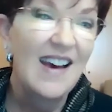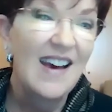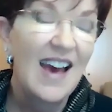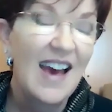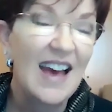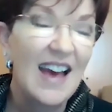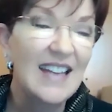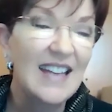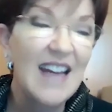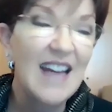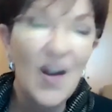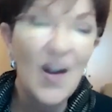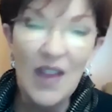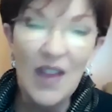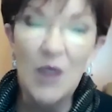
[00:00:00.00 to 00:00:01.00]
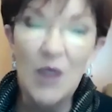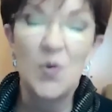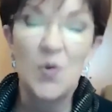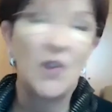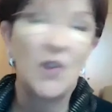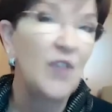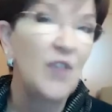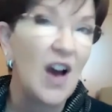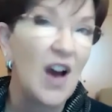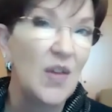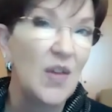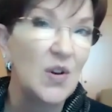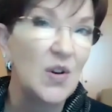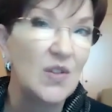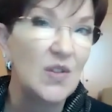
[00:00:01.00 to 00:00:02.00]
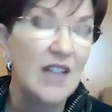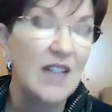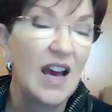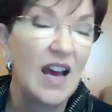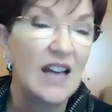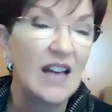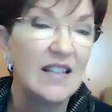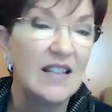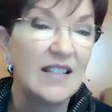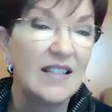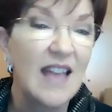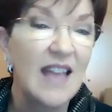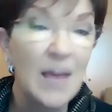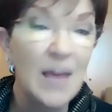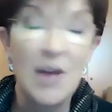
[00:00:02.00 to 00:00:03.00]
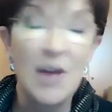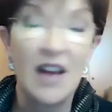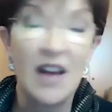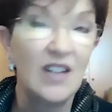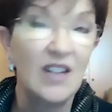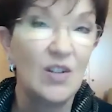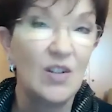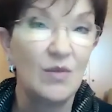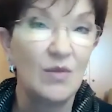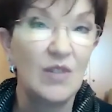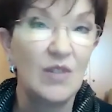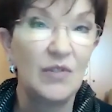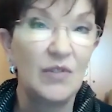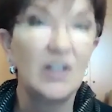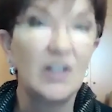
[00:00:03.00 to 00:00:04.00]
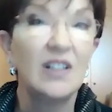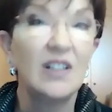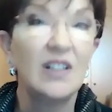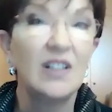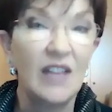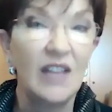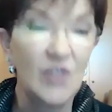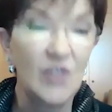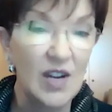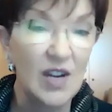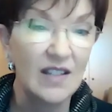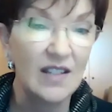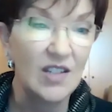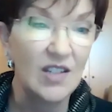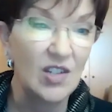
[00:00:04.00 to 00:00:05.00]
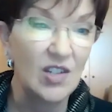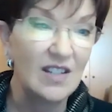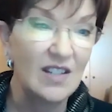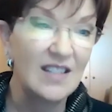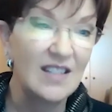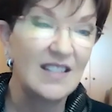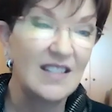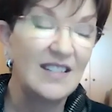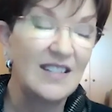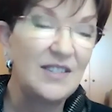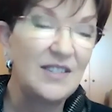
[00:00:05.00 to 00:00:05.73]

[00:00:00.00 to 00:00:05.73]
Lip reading: and how they can work for others as they manage through difficult life transitions.